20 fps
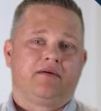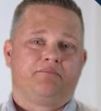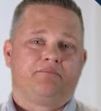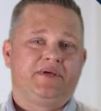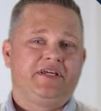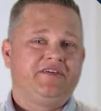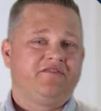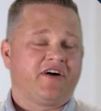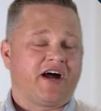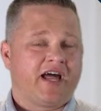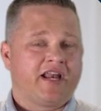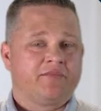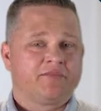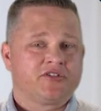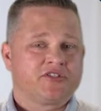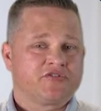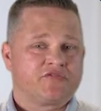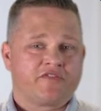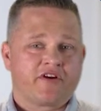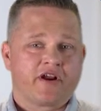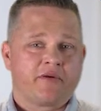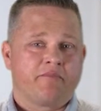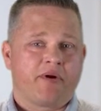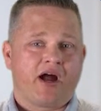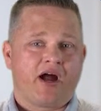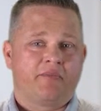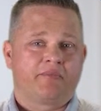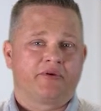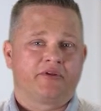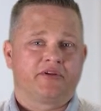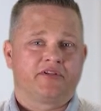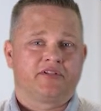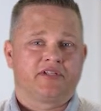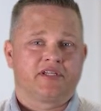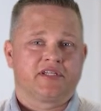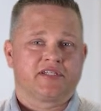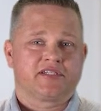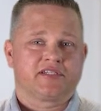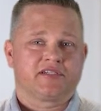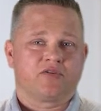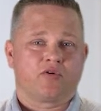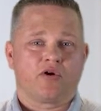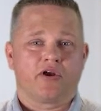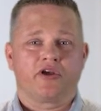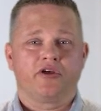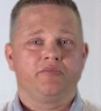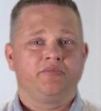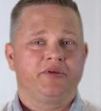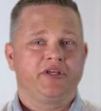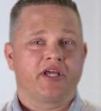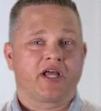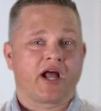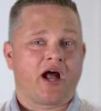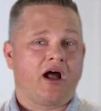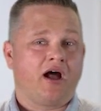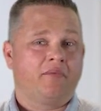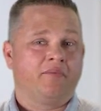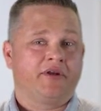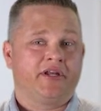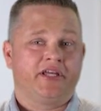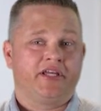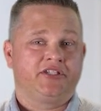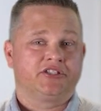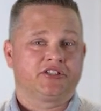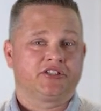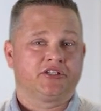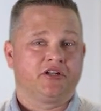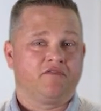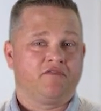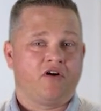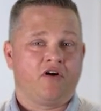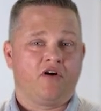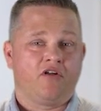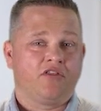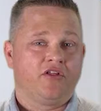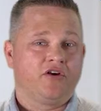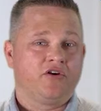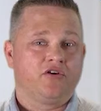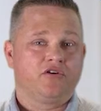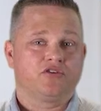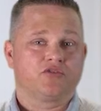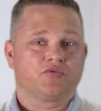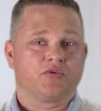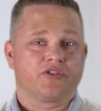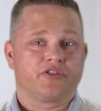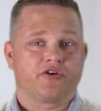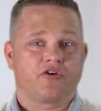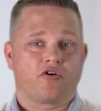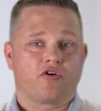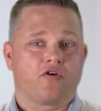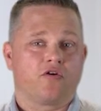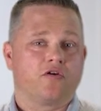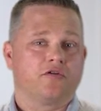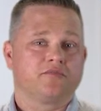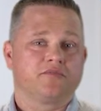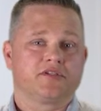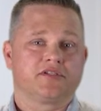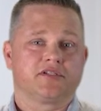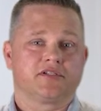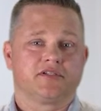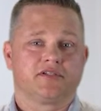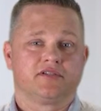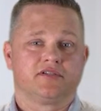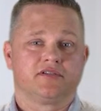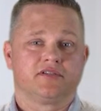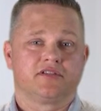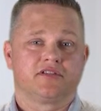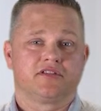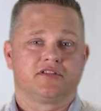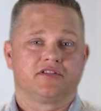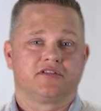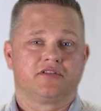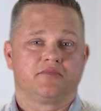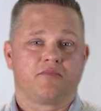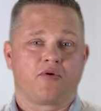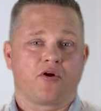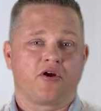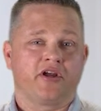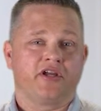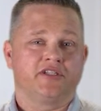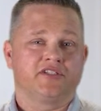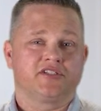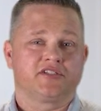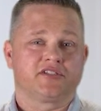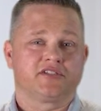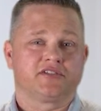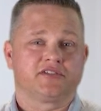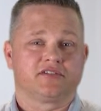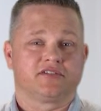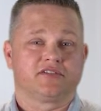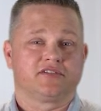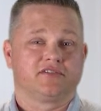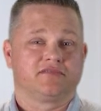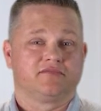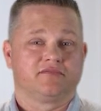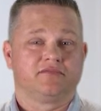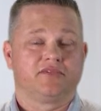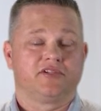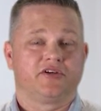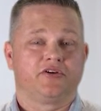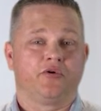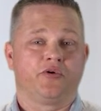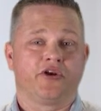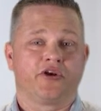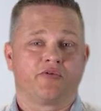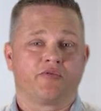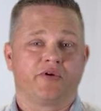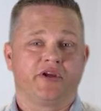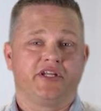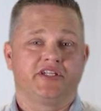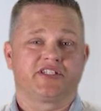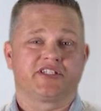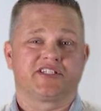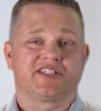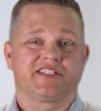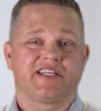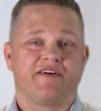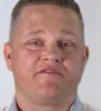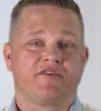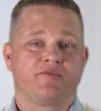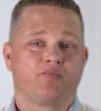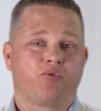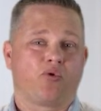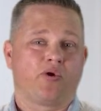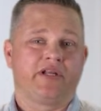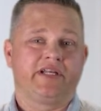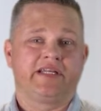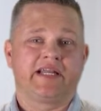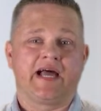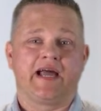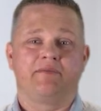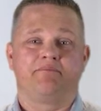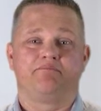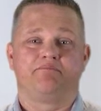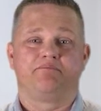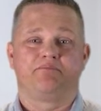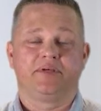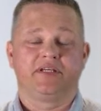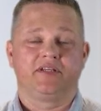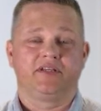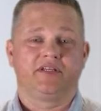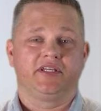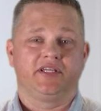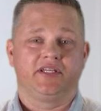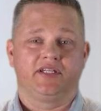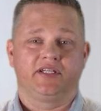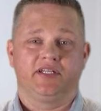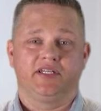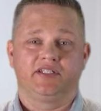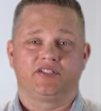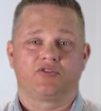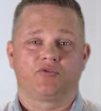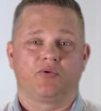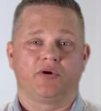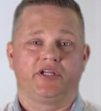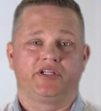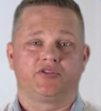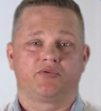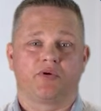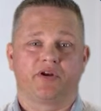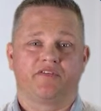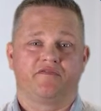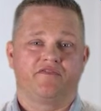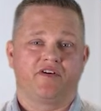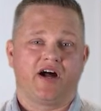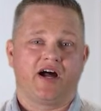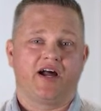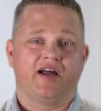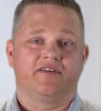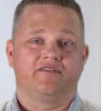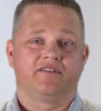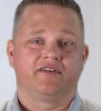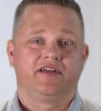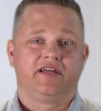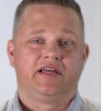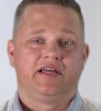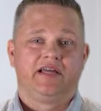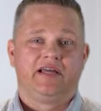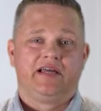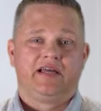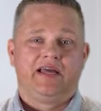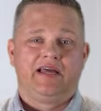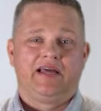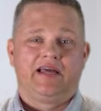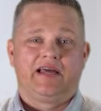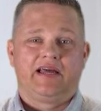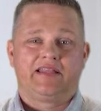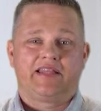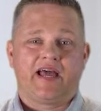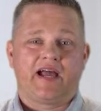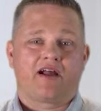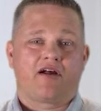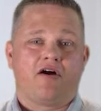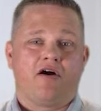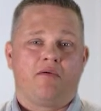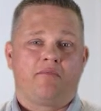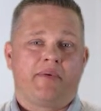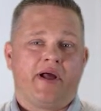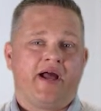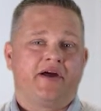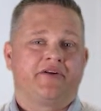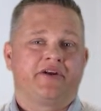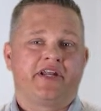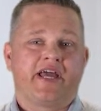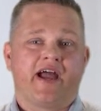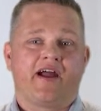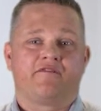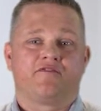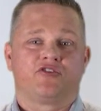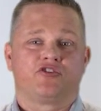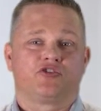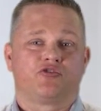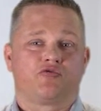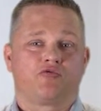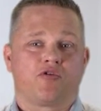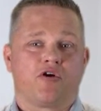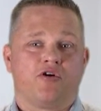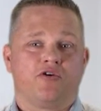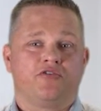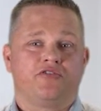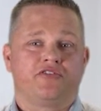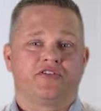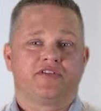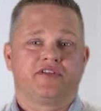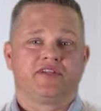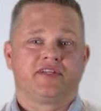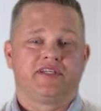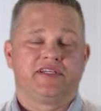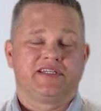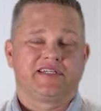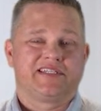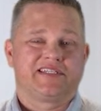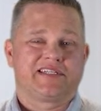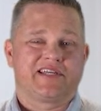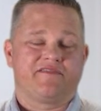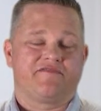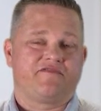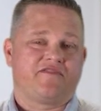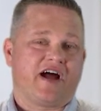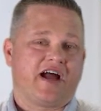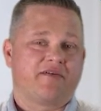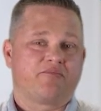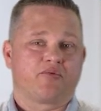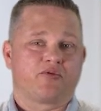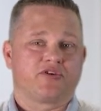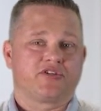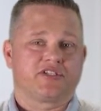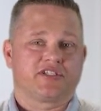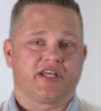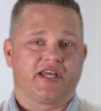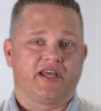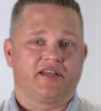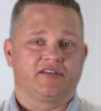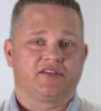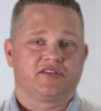B vitamins are very popular in this, or it could be a combination of all those with herbs. The market's going to reach $7.9 billion in 2025, and that compounded average growth is at 5%.